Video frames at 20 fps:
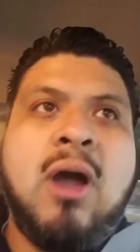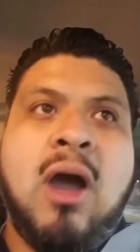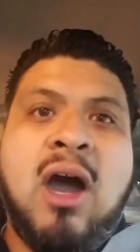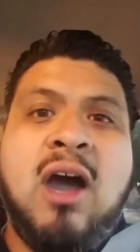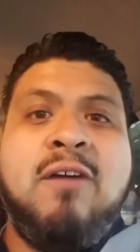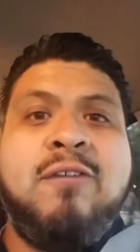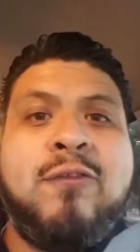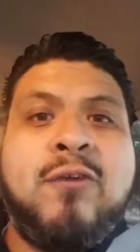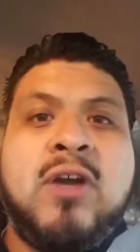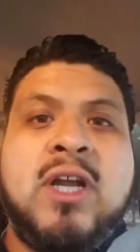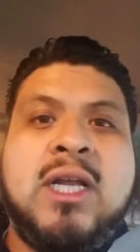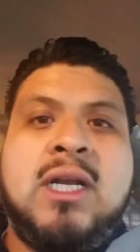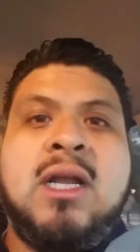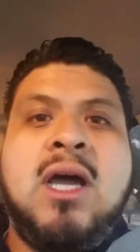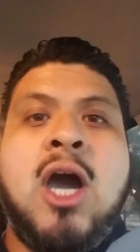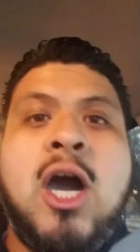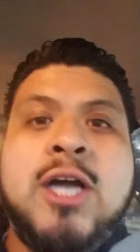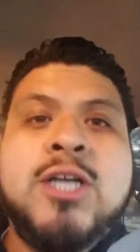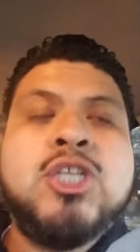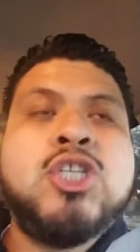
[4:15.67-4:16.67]
offering
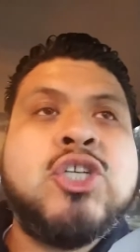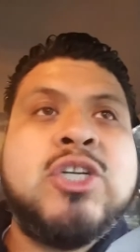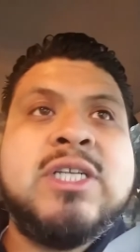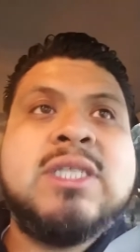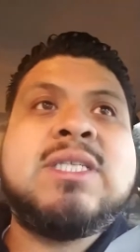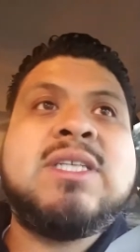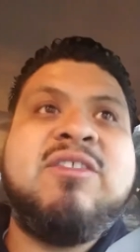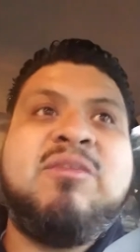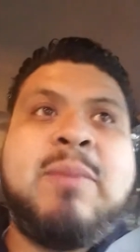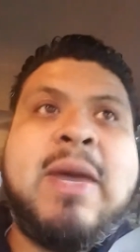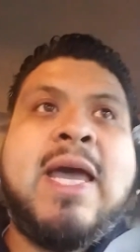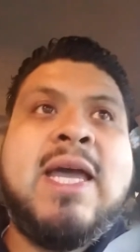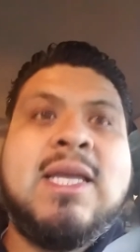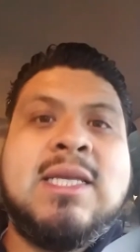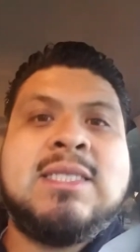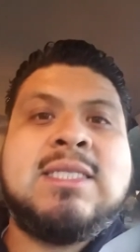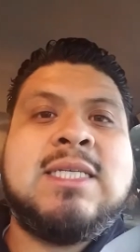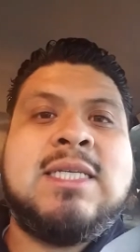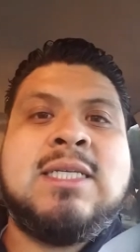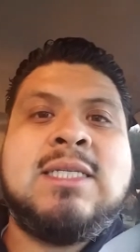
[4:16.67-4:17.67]
hundreds of
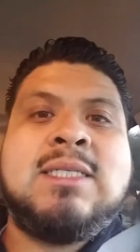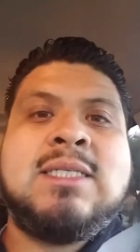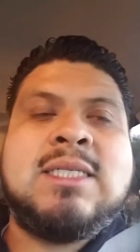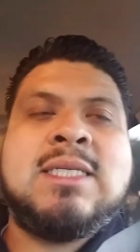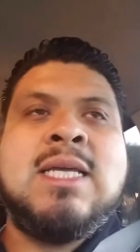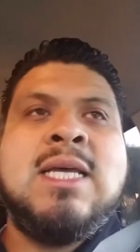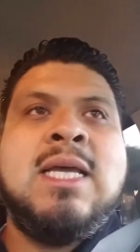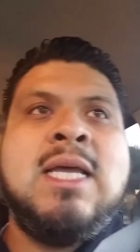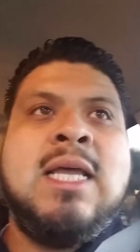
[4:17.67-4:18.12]
magazines,